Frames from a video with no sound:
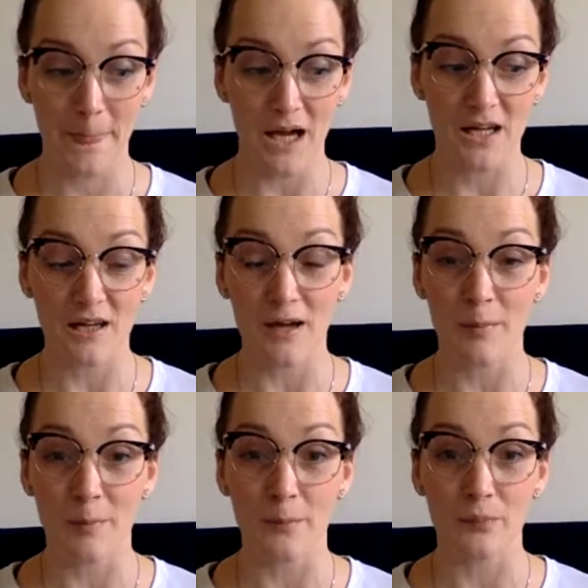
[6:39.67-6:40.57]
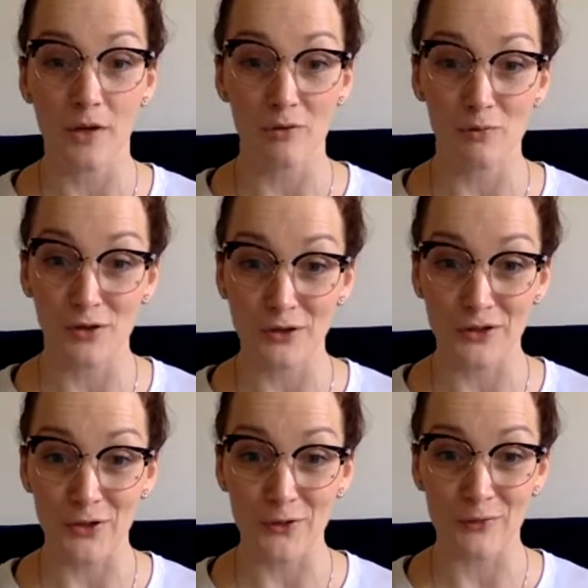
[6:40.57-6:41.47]
I am a
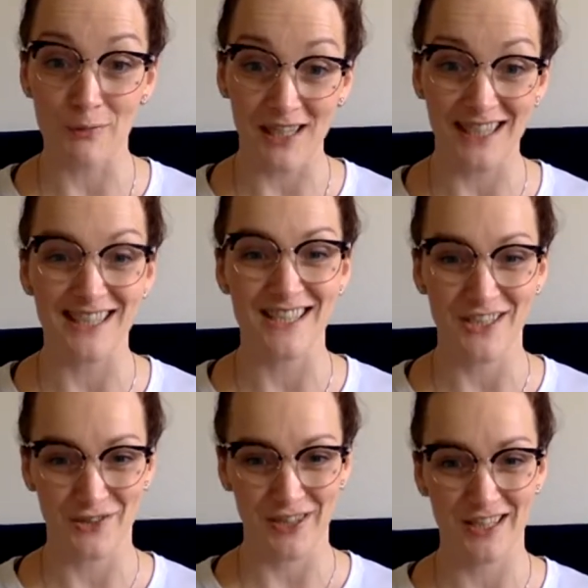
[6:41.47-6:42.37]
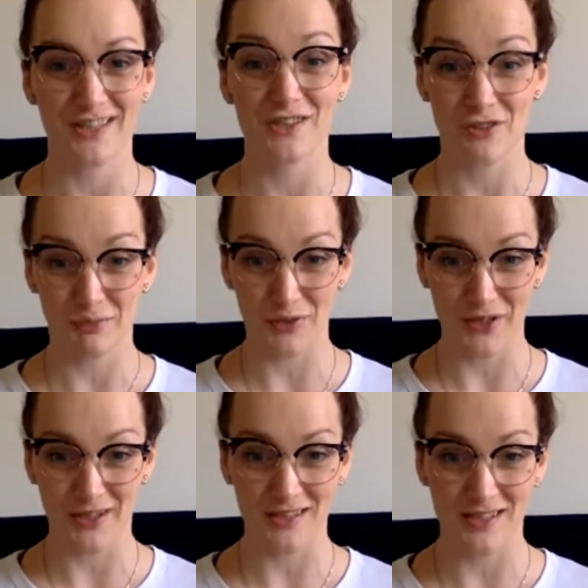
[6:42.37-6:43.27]
world-known Marlene Dietrich tribute
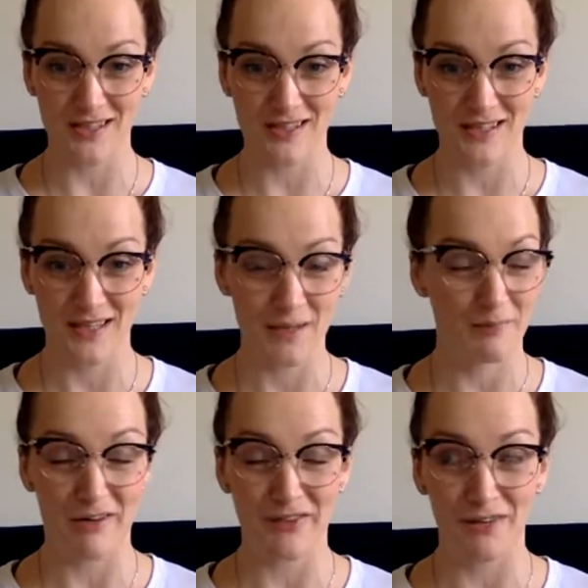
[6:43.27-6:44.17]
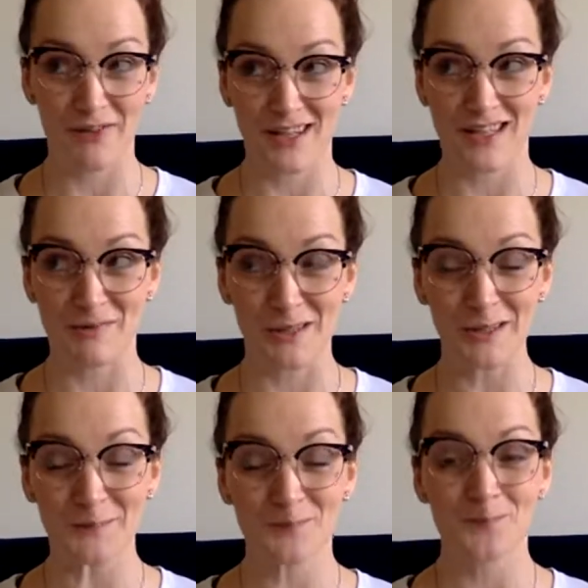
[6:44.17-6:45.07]
artist, my favorite thing in the world.
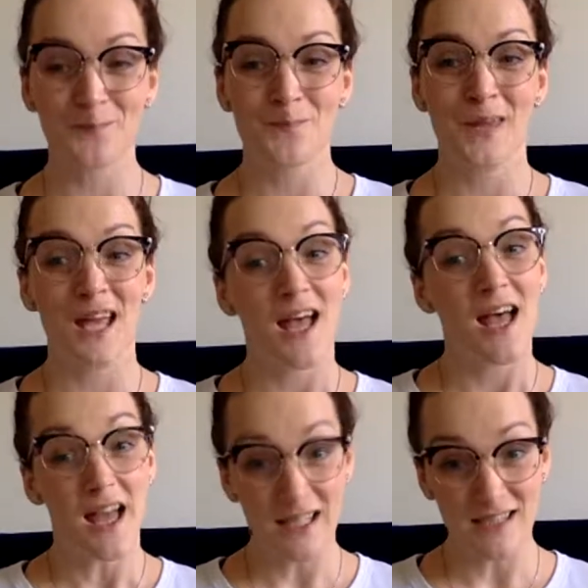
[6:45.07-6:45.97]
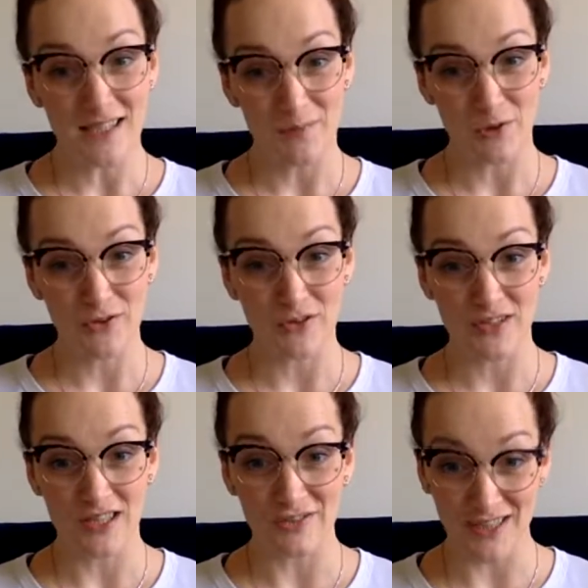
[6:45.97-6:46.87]
And I'm also
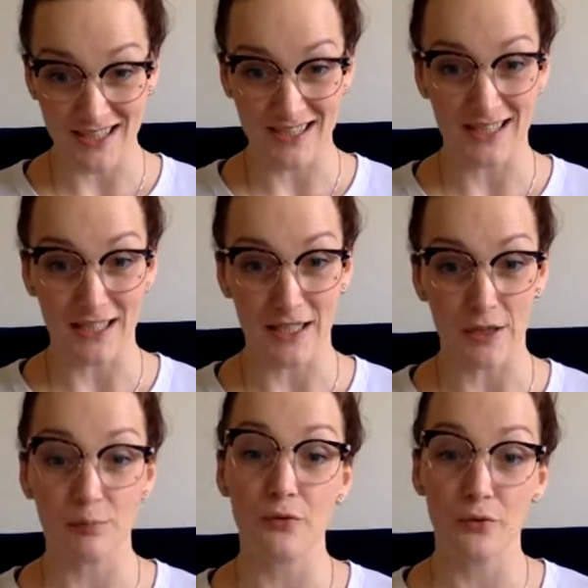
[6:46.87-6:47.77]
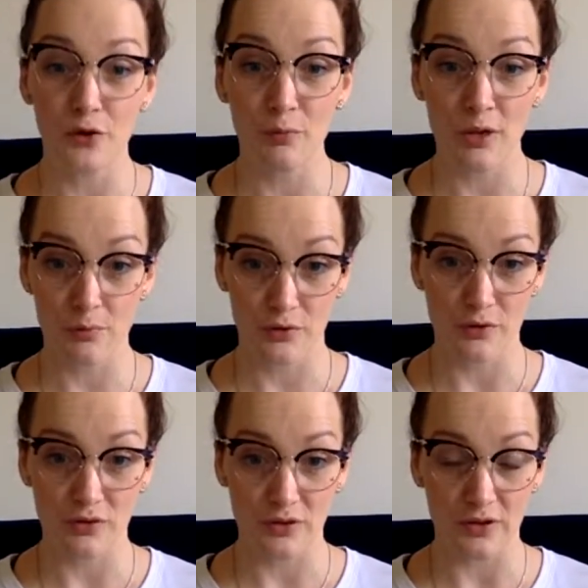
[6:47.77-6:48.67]
since recently a performer and
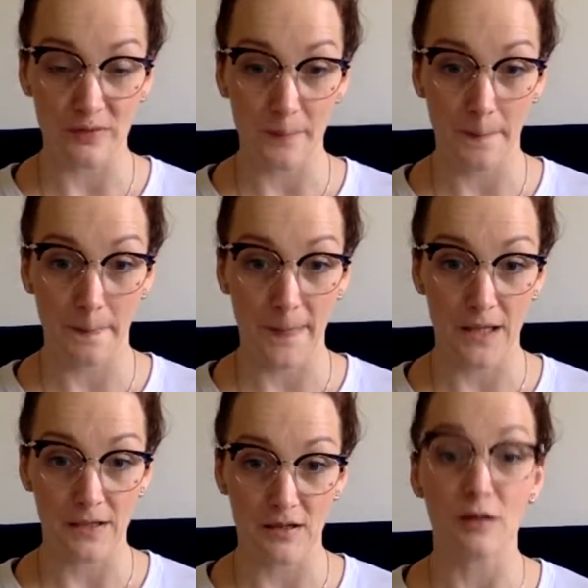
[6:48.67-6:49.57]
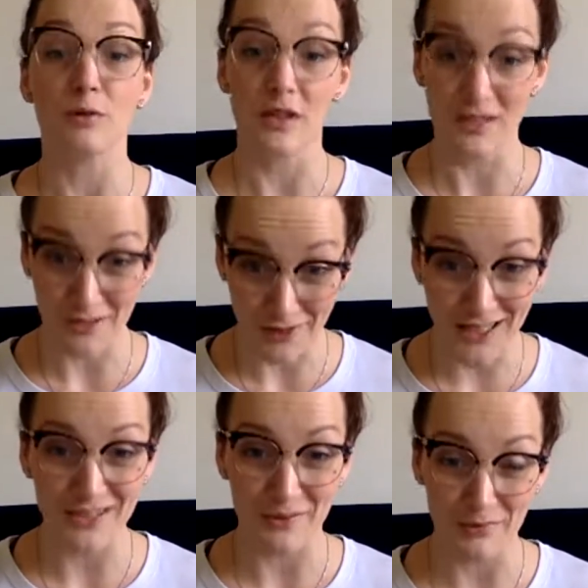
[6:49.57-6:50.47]
producer, a
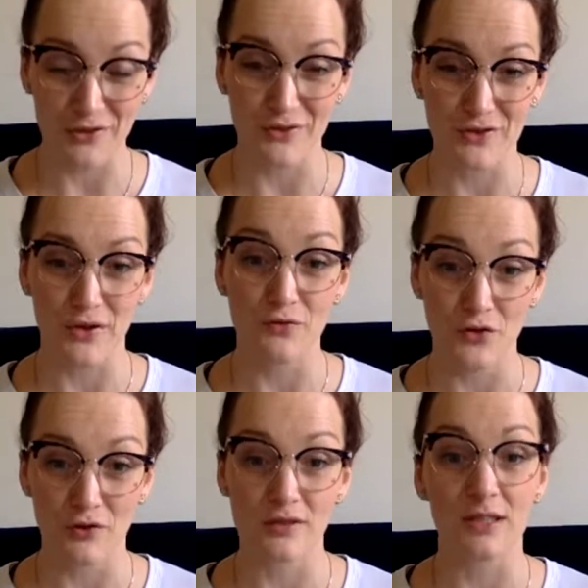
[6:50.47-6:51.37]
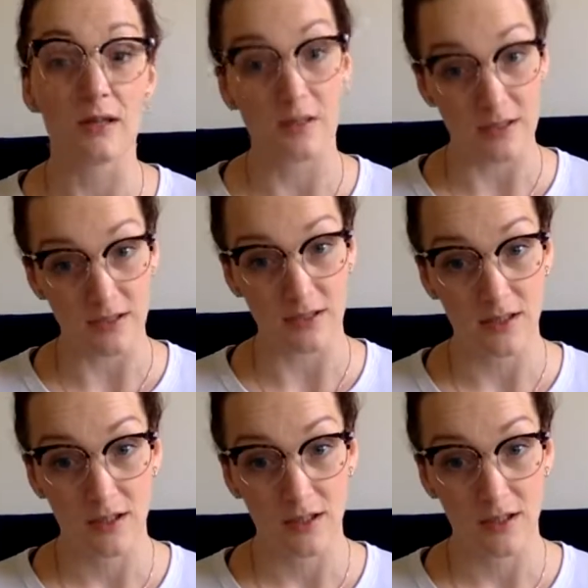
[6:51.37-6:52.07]
director and producer of shows in London.